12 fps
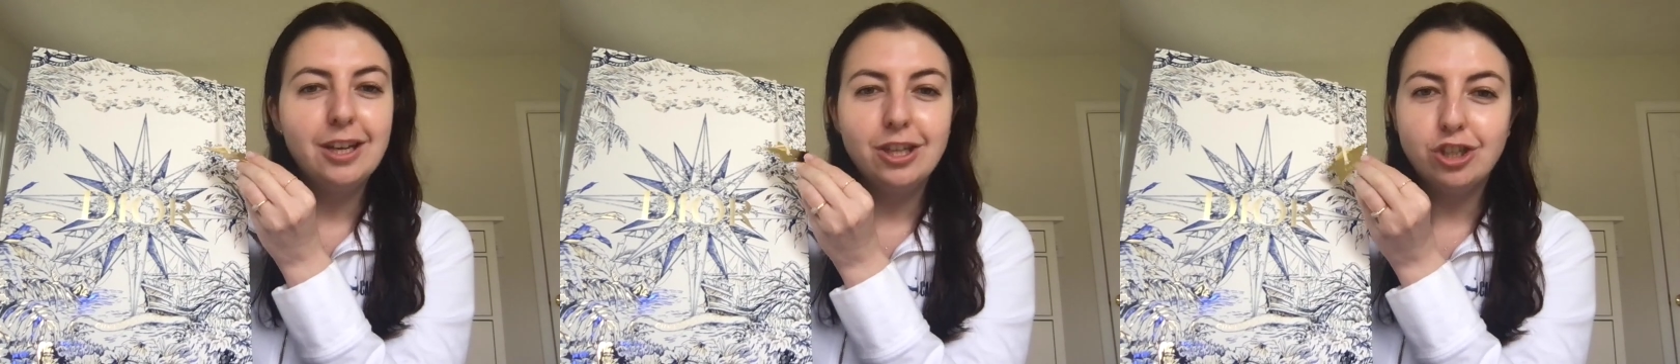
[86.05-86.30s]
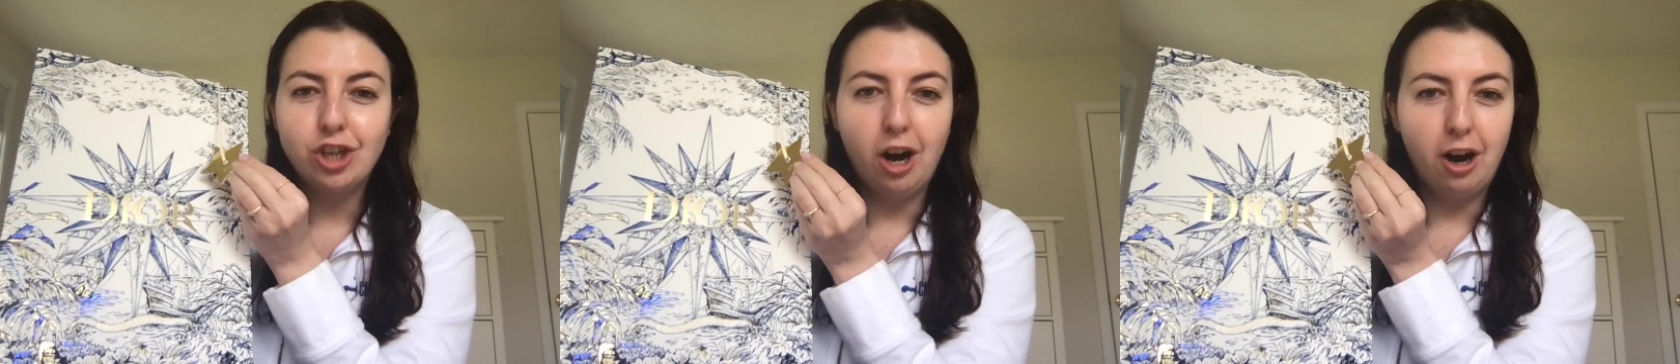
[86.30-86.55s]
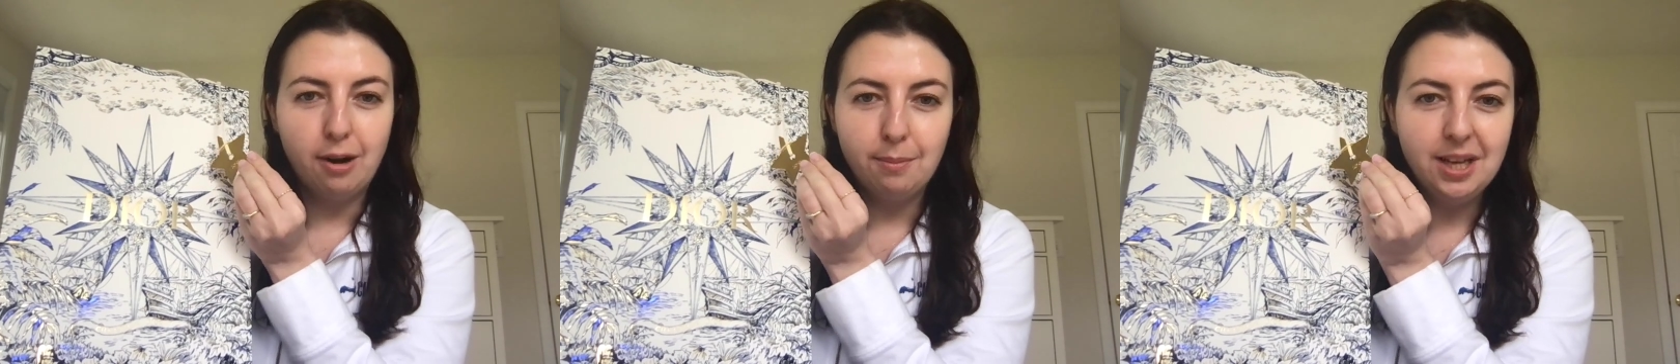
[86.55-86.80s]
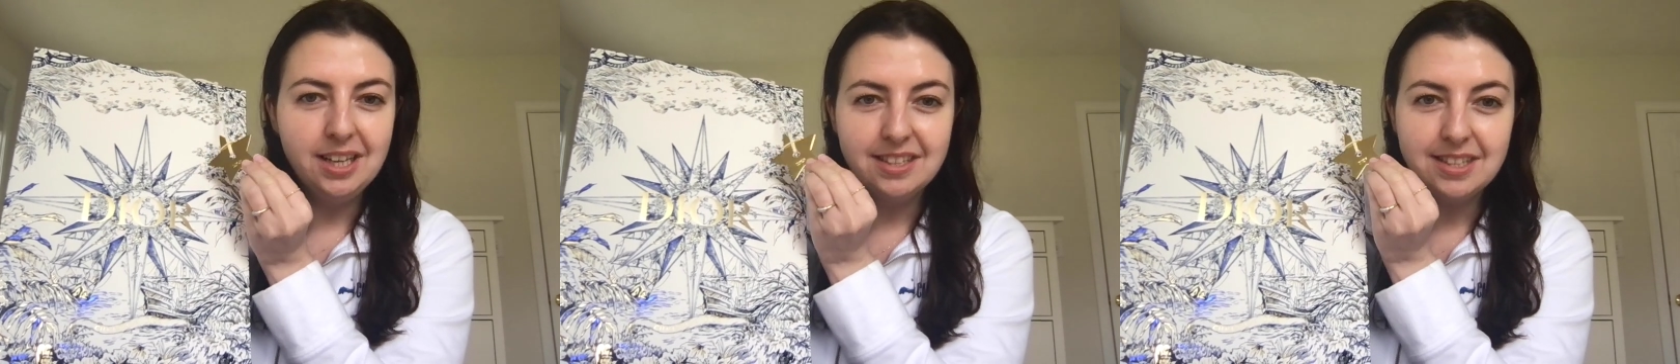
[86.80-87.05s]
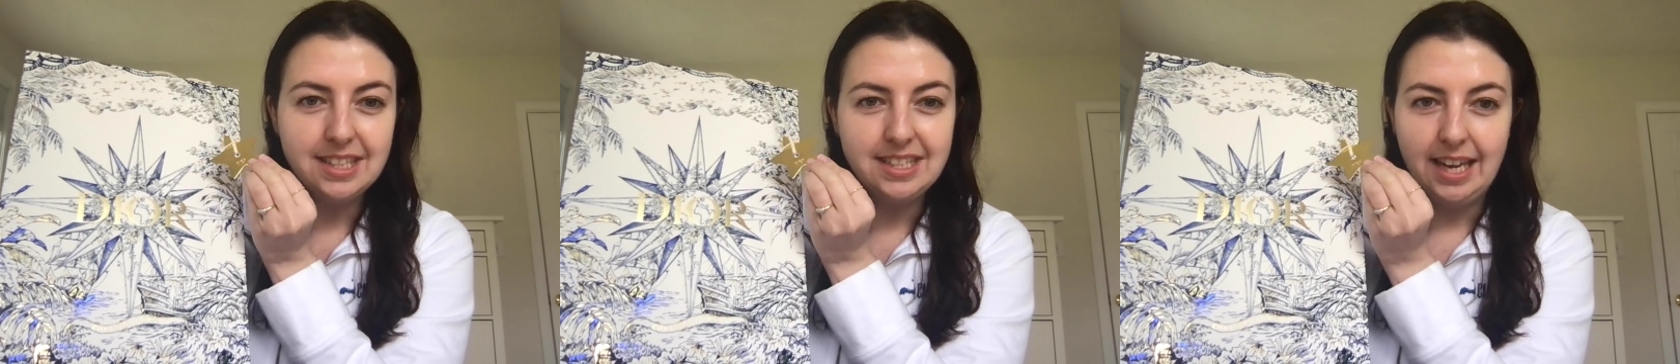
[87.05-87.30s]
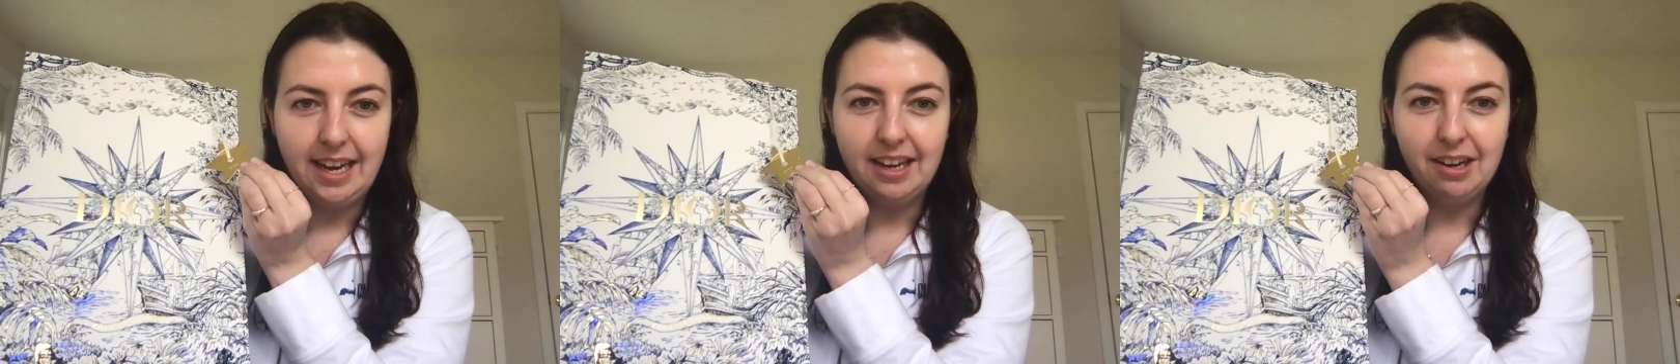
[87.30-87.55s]
charm is that's
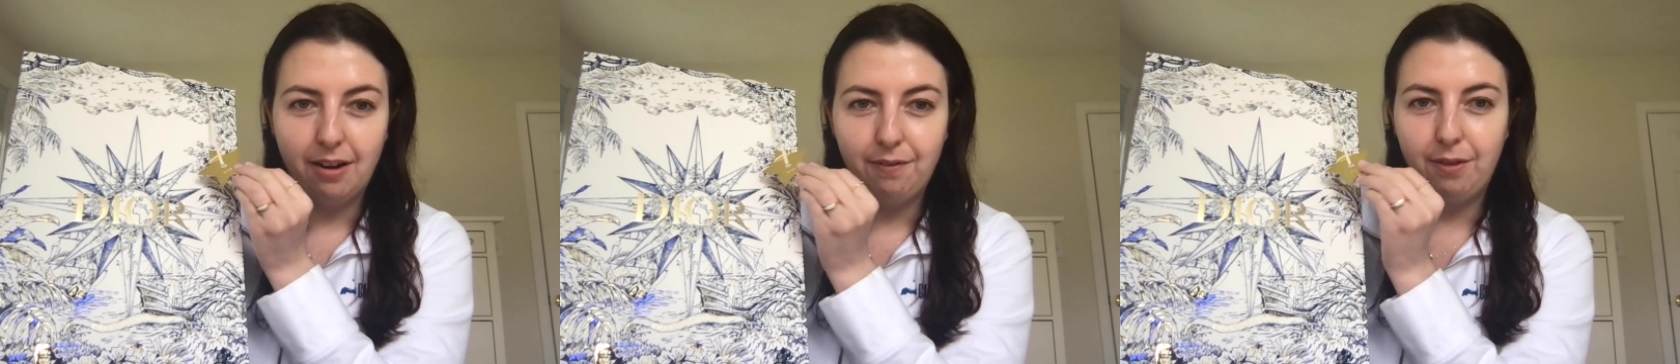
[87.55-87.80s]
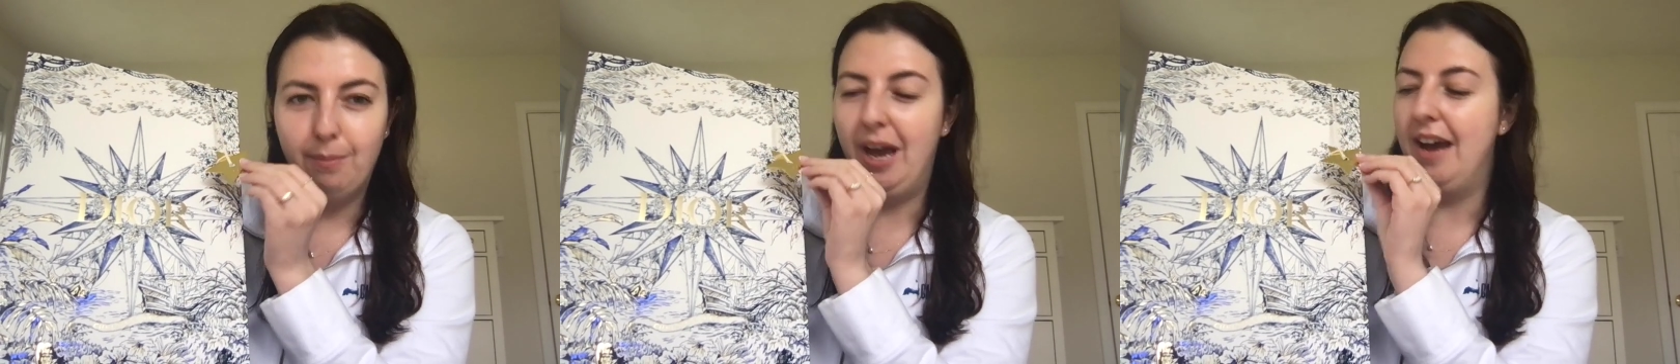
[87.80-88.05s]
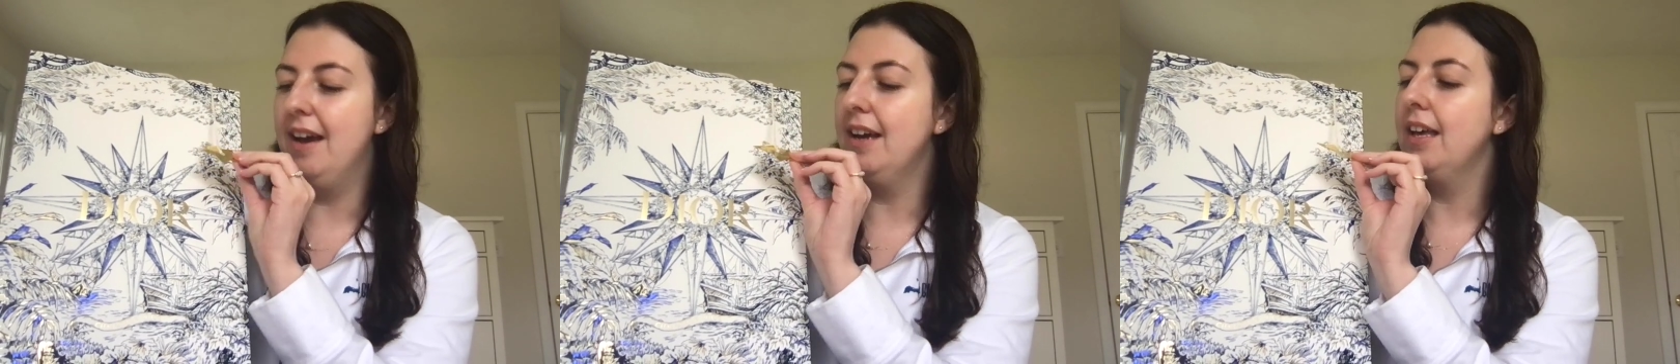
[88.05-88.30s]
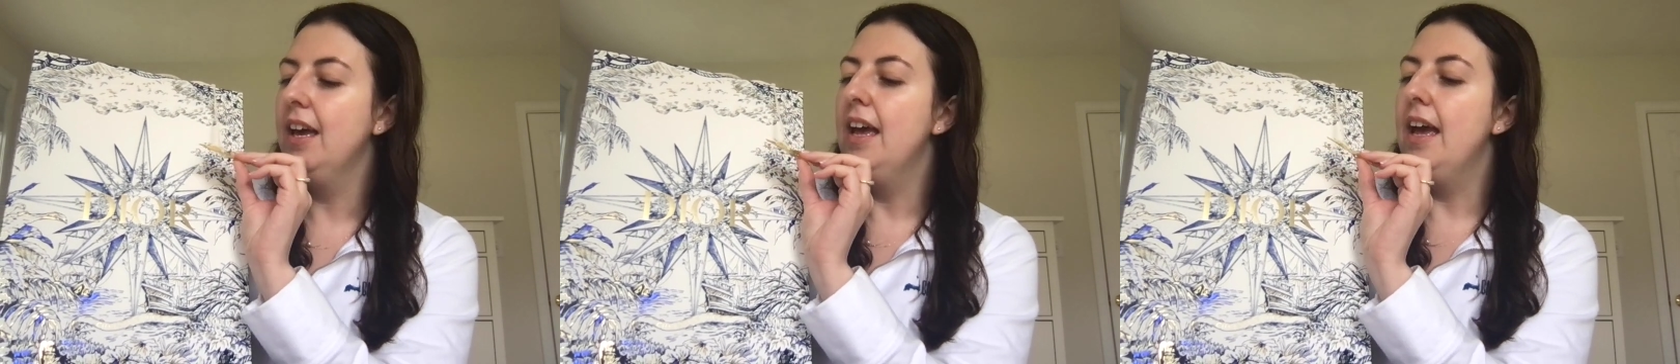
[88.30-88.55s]
hanging off the bag?